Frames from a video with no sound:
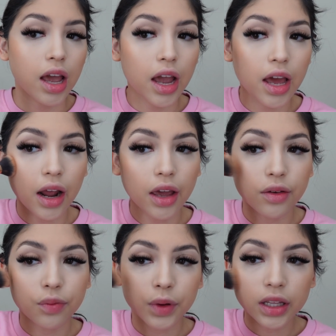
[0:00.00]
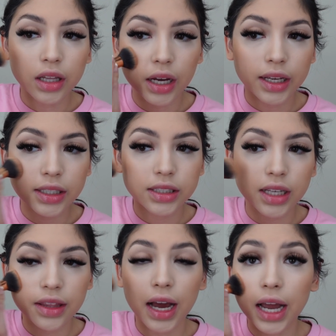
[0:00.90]
And I realized
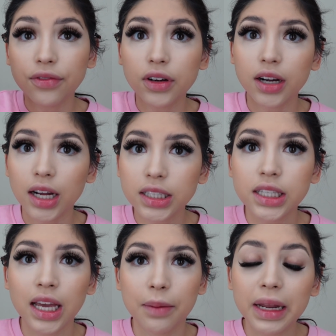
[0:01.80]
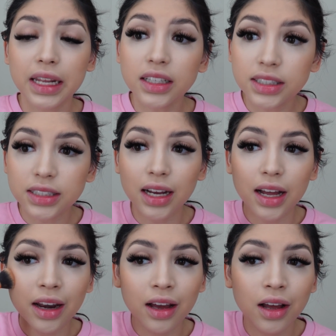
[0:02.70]
that I forgot to get my nails
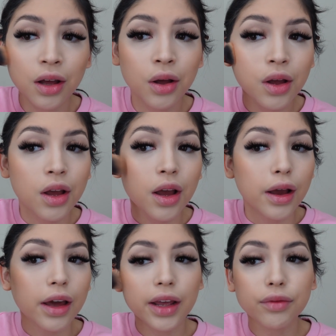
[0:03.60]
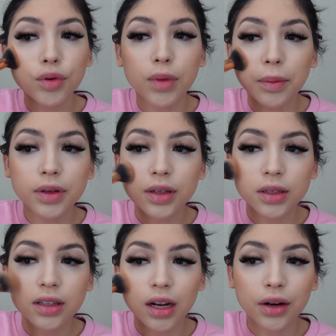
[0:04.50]
done. And I
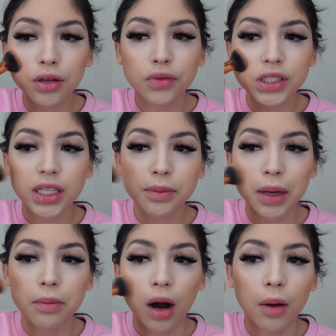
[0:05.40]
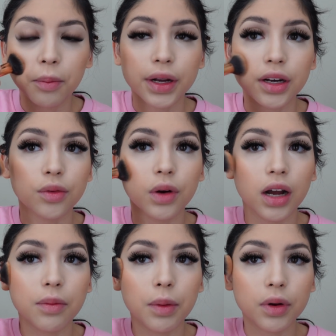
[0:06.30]
remember, I don't know if it's like my mom brain or what,
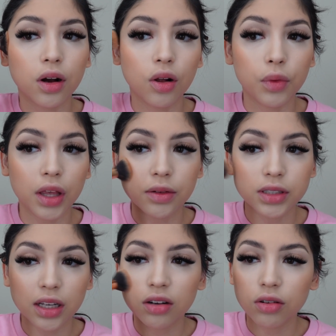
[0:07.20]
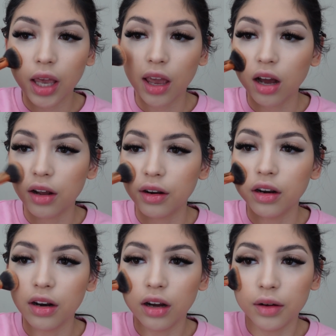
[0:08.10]
I remember all week I was like, oh, okay,
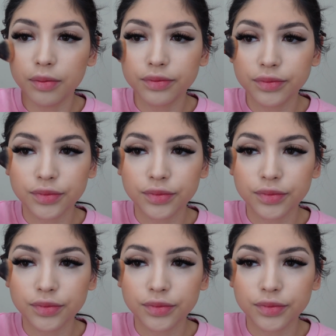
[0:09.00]
on